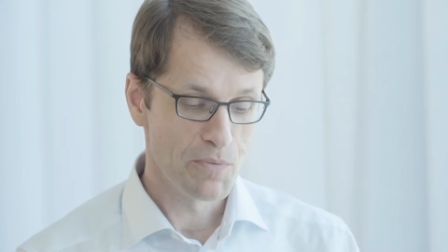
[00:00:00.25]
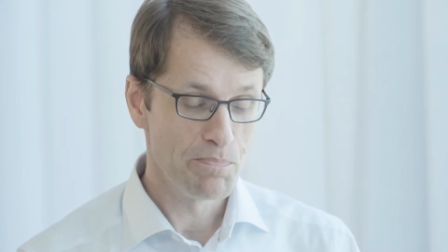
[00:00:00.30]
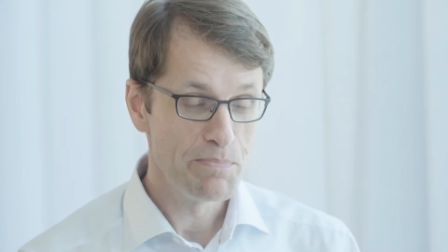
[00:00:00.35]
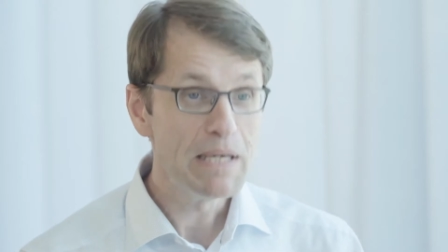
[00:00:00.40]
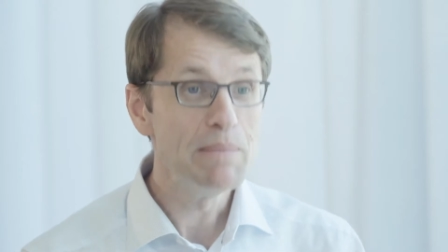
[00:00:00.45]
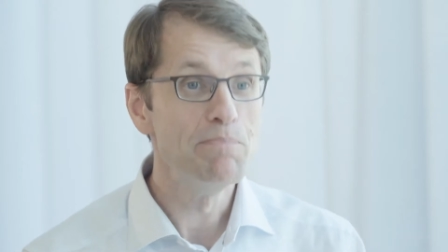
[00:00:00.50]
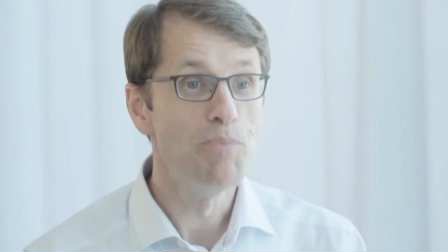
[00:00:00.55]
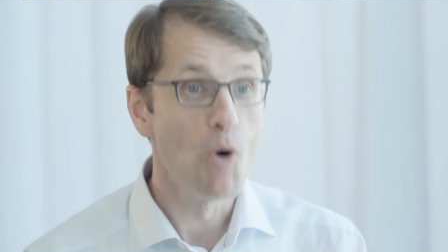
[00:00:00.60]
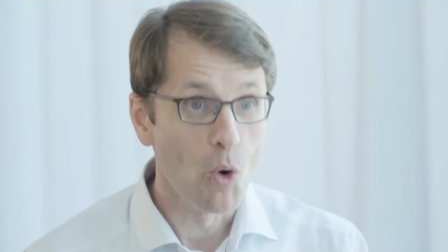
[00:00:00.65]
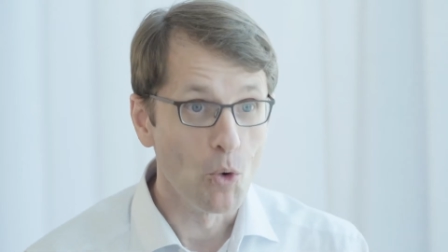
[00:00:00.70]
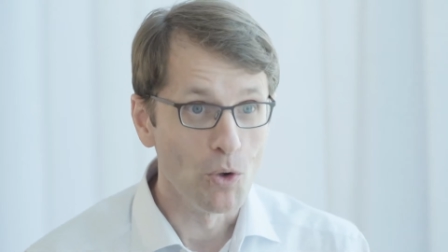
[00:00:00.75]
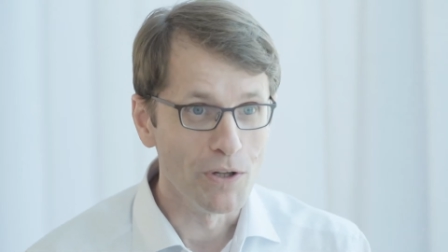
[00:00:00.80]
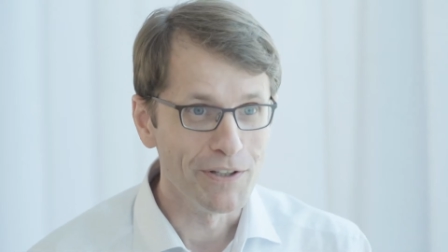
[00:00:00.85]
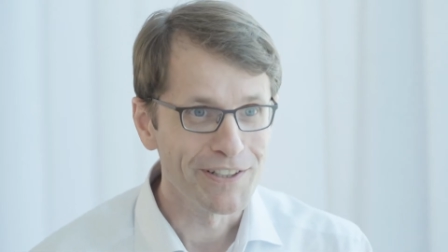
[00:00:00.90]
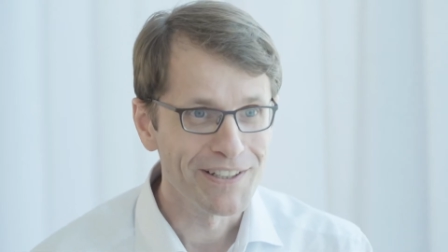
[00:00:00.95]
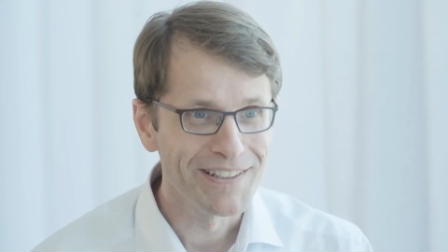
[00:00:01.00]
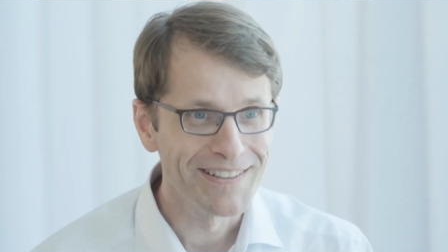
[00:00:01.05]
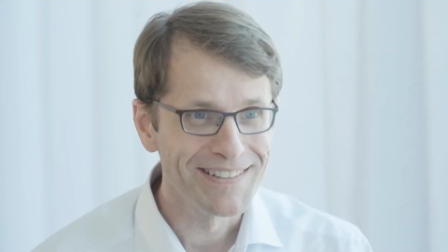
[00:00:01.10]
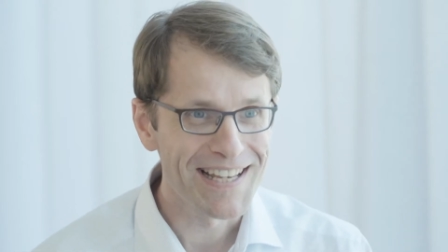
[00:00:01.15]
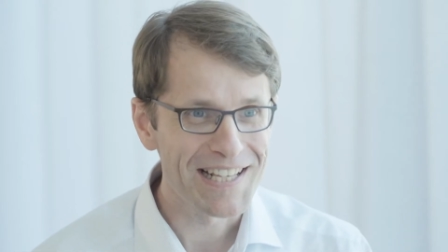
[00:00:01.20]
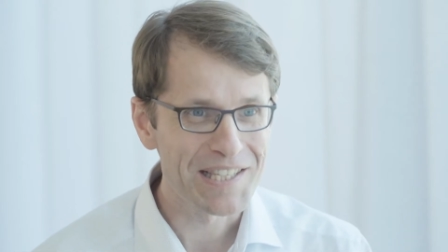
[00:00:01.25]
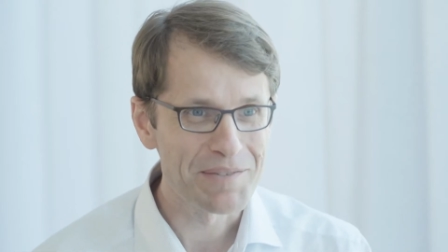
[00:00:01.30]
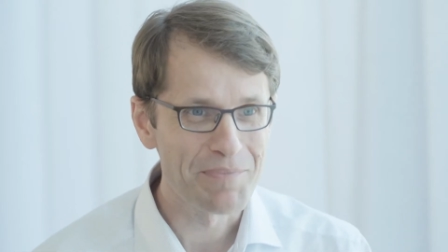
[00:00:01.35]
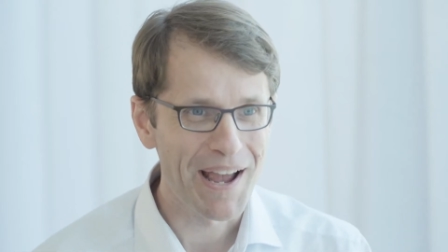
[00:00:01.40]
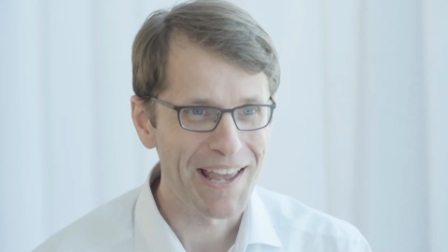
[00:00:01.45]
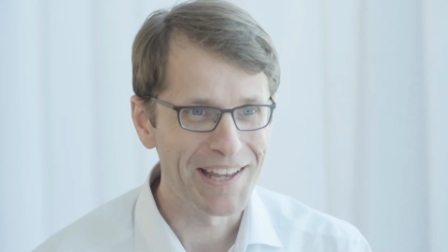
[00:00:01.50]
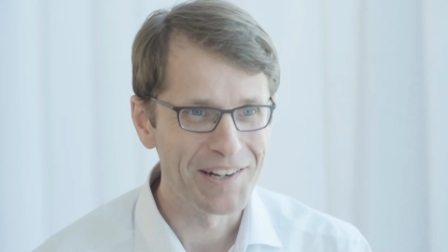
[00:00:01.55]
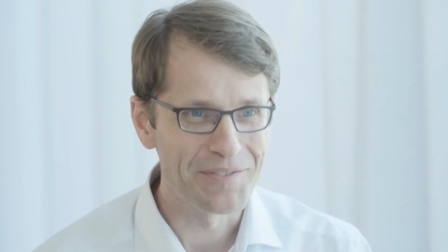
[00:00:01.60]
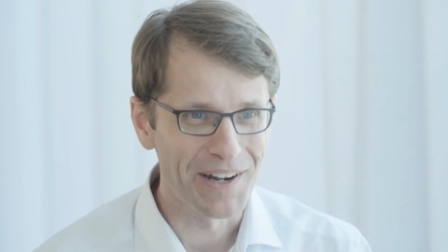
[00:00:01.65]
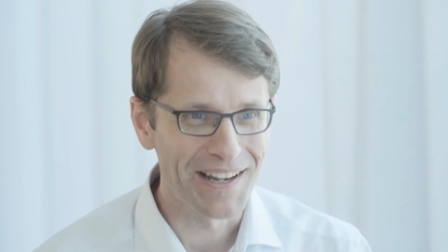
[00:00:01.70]
be bold. That's
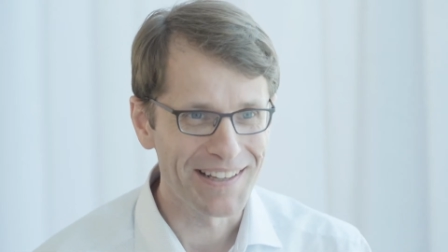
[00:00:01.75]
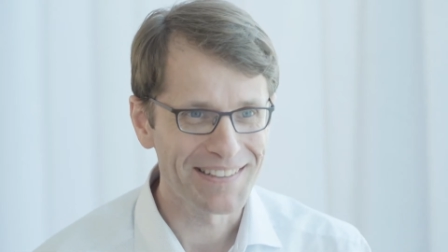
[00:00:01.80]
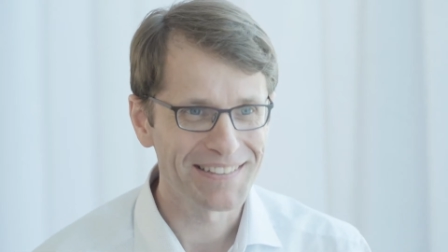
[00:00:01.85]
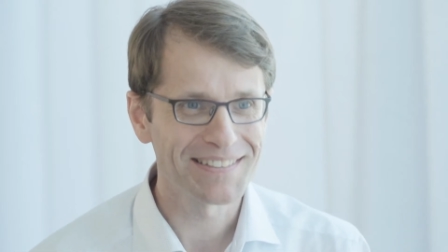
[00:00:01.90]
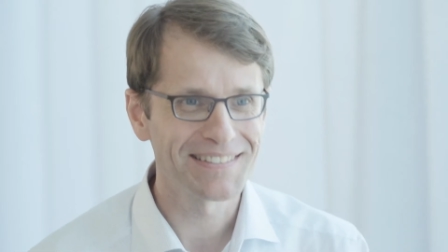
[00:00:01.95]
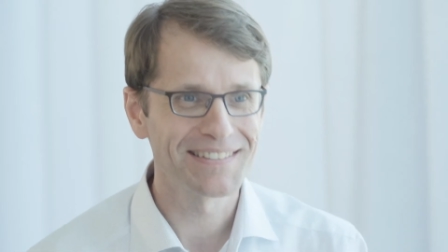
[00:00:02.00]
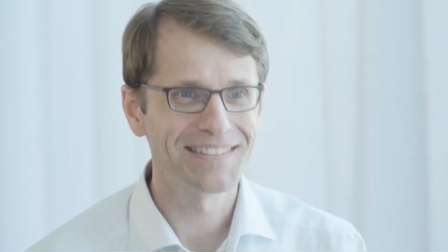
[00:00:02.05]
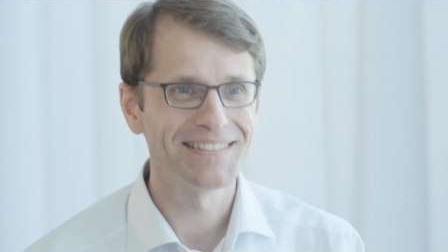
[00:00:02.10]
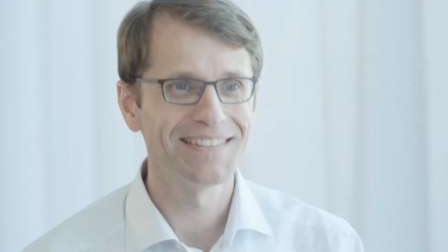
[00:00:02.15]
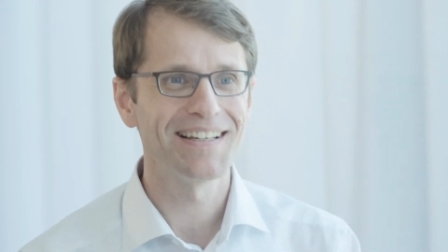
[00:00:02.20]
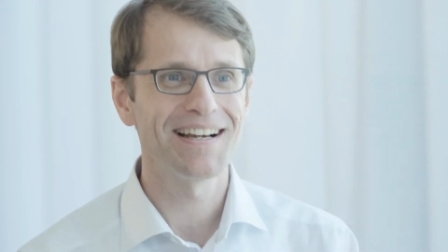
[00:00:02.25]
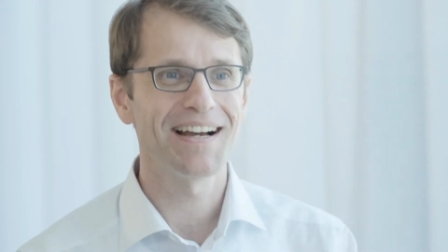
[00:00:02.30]
my advice.